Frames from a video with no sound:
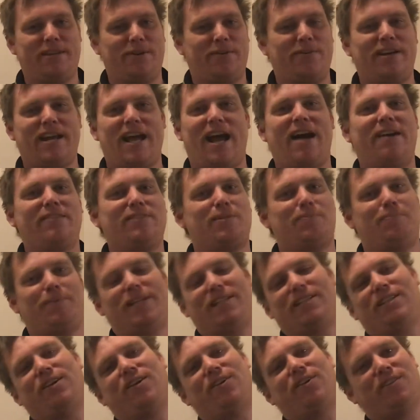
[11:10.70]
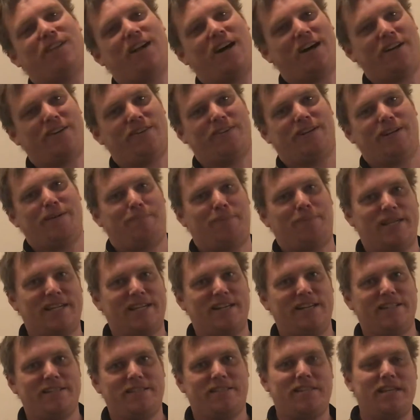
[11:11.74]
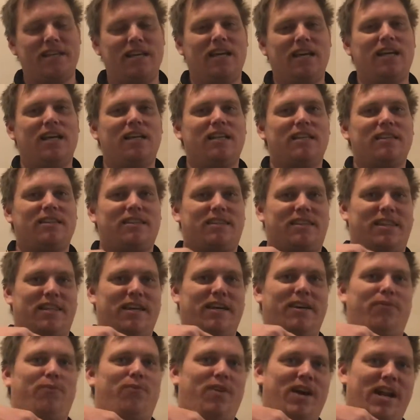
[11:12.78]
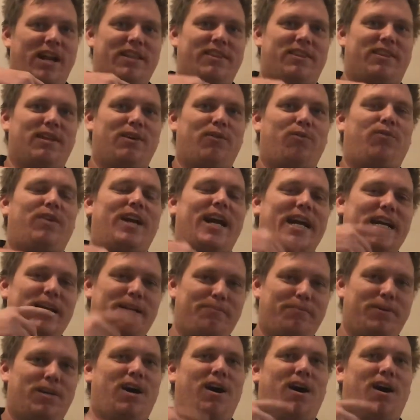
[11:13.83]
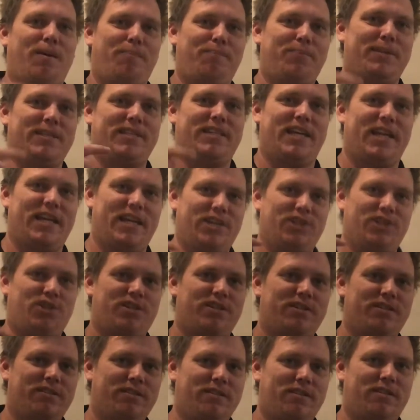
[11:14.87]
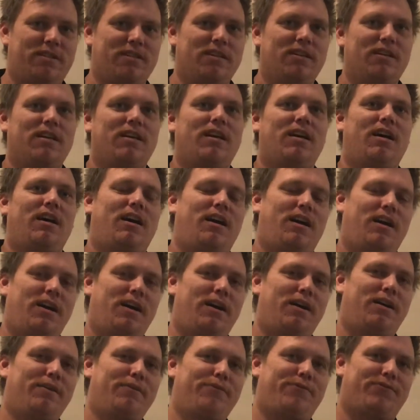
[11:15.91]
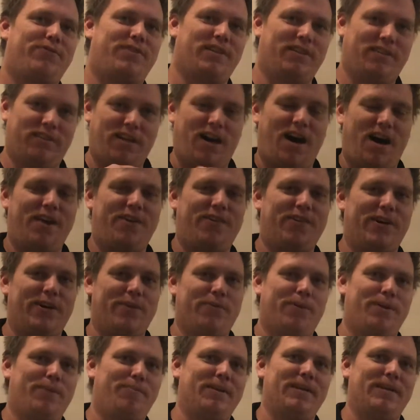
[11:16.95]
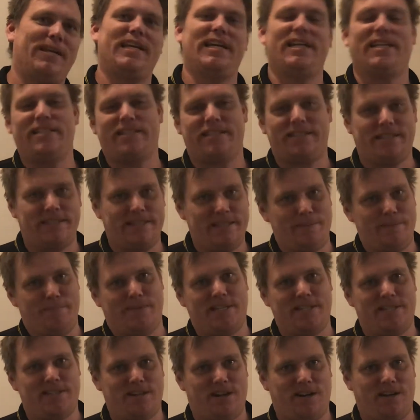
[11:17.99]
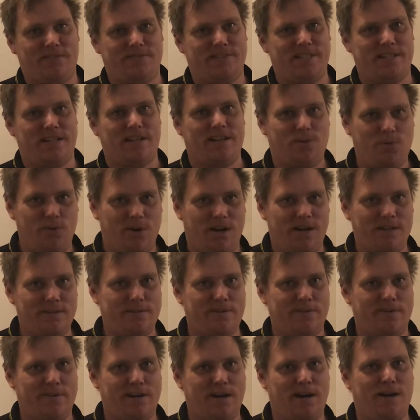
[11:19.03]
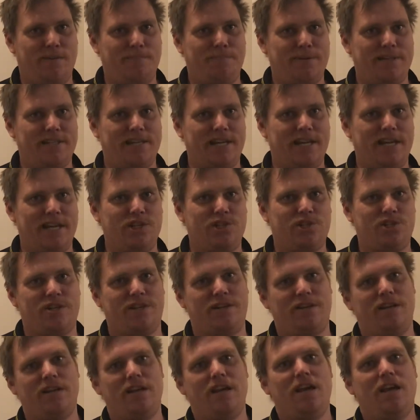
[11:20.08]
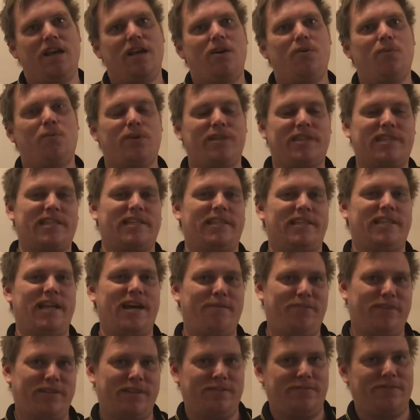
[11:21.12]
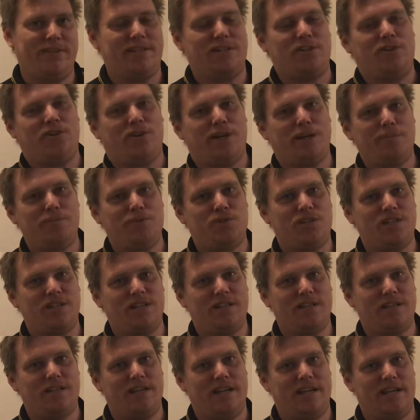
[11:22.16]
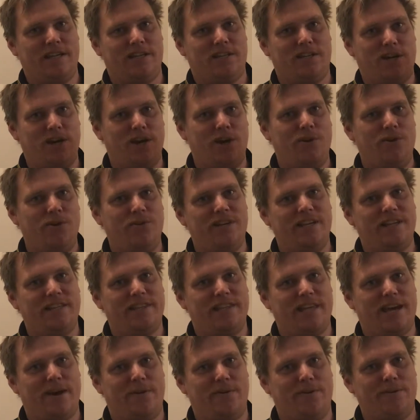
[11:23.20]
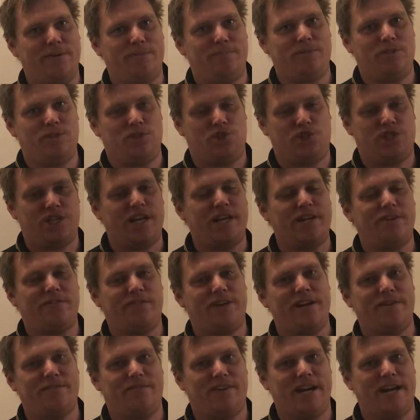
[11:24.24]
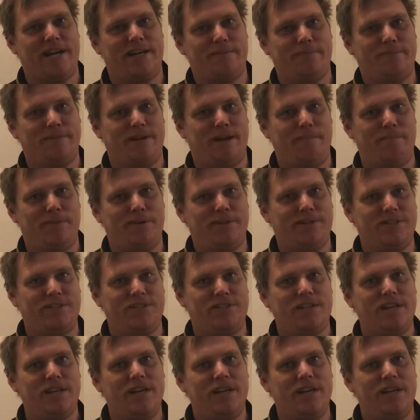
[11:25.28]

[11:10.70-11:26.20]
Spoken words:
There would have to be no lottery because the random computations of the lottery would easily be solved in a quantum computation with the level of encryption and coding that would generate random numbers.